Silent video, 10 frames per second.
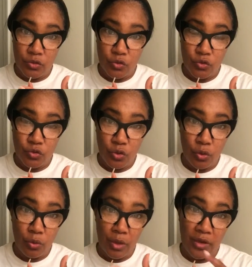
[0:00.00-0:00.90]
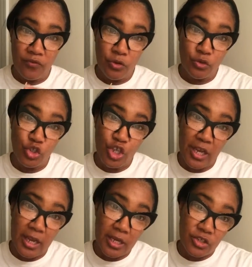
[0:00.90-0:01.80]
So if you
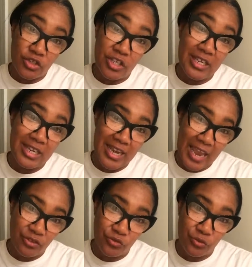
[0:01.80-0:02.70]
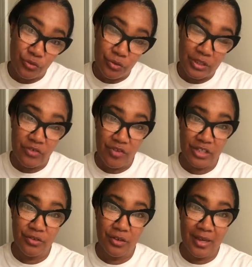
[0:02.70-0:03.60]
change the natural
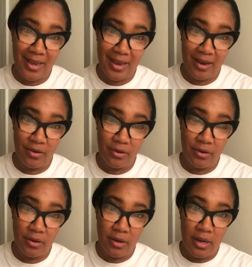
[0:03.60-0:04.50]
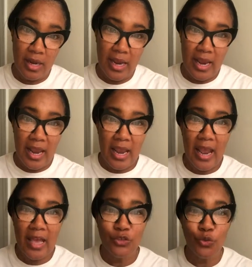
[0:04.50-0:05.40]
direction of the hair, it
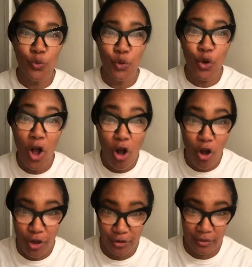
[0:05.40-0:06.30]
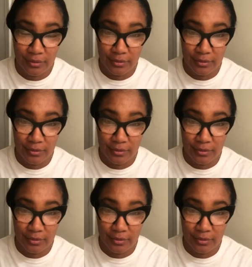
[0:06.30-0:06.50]
has to work harder.